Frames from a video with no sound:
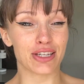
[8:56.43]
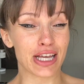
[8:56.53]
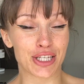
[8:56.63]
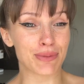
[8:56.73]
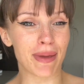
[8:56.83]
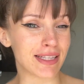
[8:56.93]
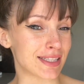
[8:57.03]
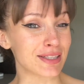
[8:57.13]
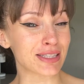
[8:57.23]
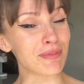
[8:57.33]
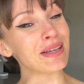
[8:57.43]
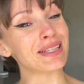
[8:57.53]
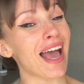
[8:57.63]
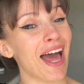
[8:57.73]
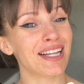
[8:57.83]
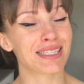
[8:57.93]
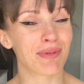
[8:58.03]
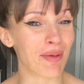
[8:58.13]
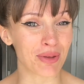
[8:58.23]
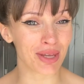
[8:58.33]
just made sense to me to add it to
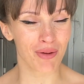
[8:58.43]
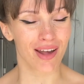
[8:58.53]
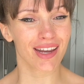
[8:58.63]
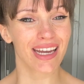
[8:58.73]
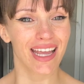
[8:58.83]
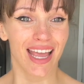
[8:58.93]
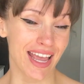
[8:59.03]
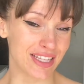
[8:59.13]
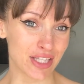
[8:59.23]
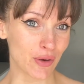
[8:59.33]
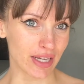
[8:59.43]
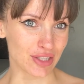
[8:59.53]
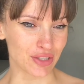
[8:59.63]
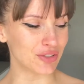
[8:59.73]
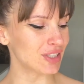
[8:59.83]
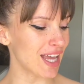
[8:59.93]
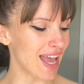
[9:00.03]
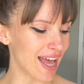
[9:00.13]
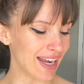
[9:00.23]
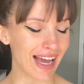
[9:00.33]
my beauty water, and so I do,
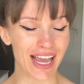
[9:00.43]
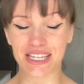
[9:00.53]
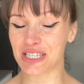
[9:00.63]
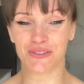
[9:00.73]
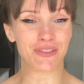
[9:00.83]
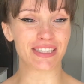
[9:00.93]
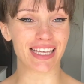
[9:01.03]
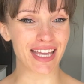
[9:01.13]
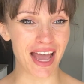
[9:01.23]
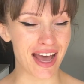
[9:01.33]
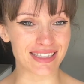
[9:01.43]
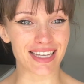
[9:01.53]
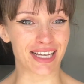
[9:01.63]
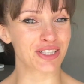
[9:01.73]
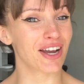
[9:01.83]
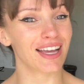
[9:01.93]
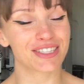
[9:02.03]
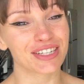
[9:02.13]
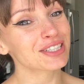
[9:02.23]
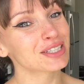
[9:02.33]
and I just feel like it adds extra
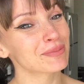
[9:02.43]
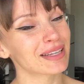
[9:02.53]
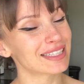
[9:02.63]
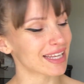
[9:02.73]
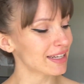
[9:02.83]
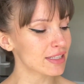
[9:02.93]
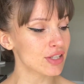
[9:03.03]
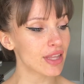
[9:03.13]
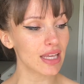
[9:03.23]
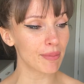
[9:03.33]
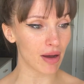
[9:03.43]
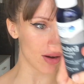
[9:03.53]
hydration to my skin, because you think about